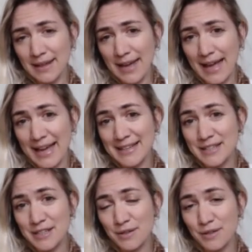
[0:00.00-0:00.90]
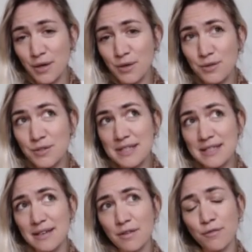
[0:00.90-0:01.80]
And
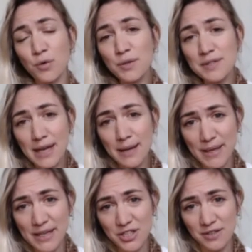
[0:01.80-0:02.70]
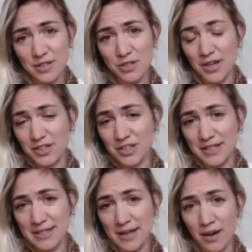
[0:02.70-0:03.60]
those fourth dimensional
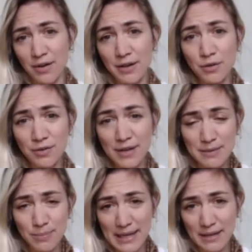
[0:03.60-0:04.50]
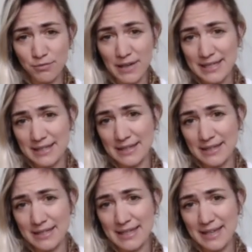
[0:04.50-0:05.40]
structures are incredibly
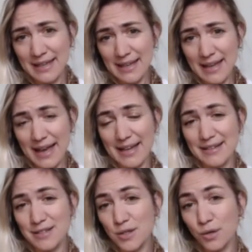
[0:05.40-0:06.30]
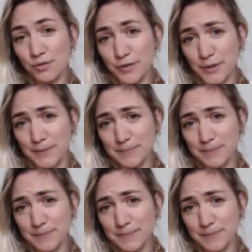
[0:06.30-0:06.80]
resonant and soulful.